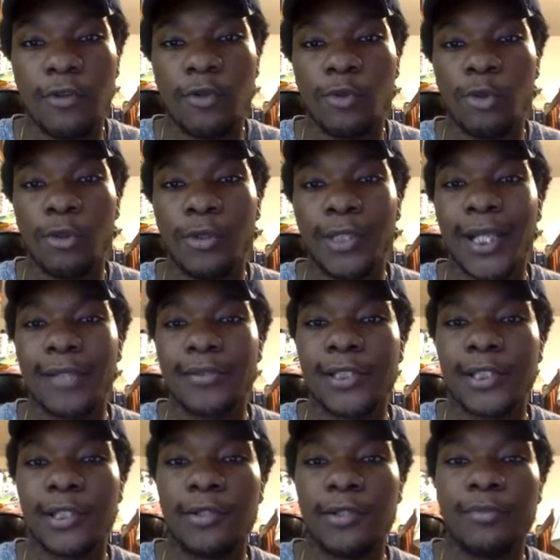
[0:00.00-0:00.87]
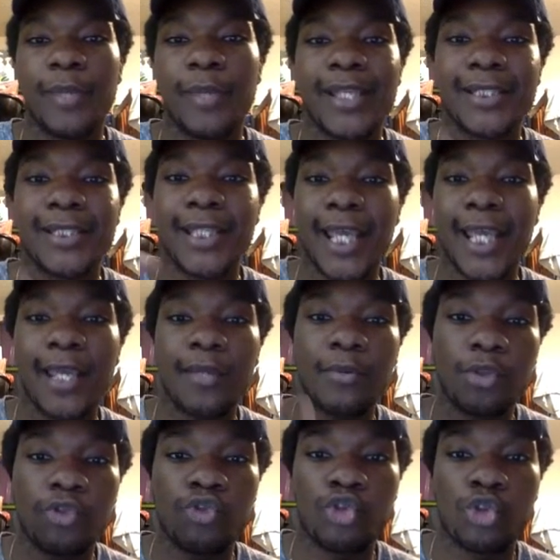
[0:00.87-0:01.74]
rollout skill based game,
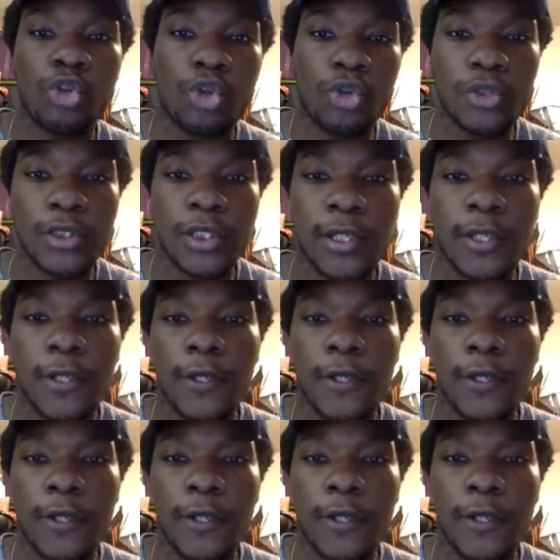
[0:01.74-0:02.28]
controls,